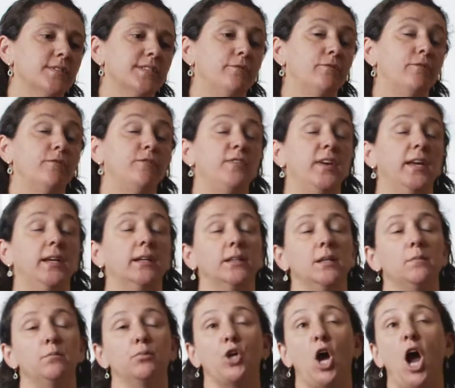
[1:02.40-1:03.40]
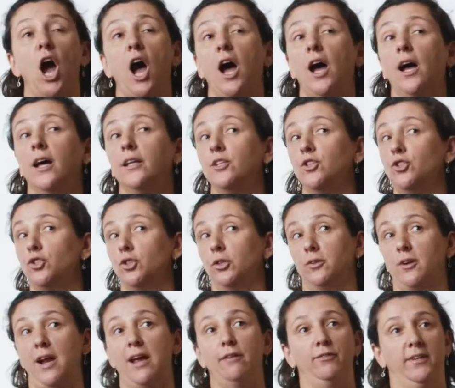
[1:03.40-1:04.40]
a very broad
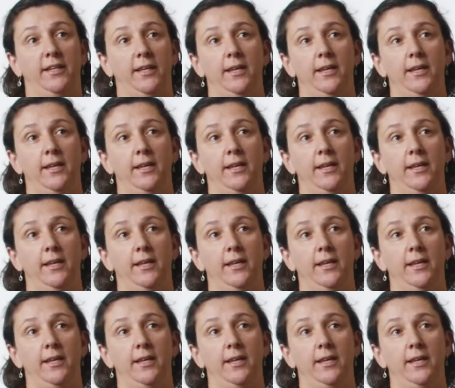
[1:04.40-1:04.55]
geographic